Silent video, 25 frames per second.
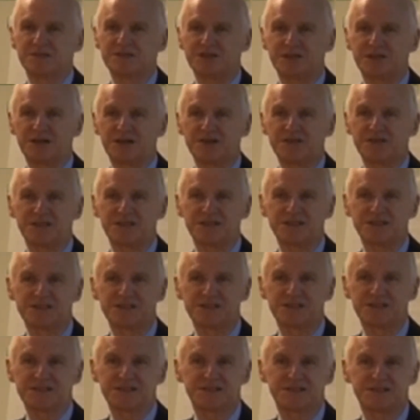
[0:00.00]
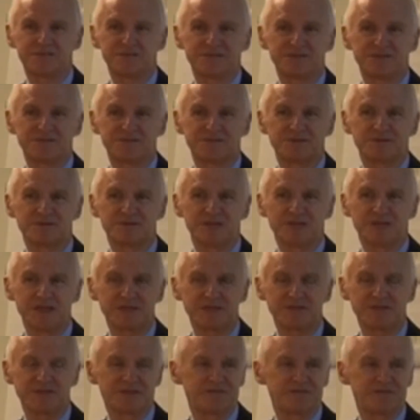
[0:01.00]
charging systems for
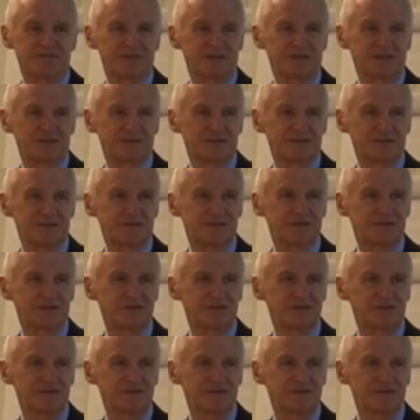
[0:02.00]
electric vehicles to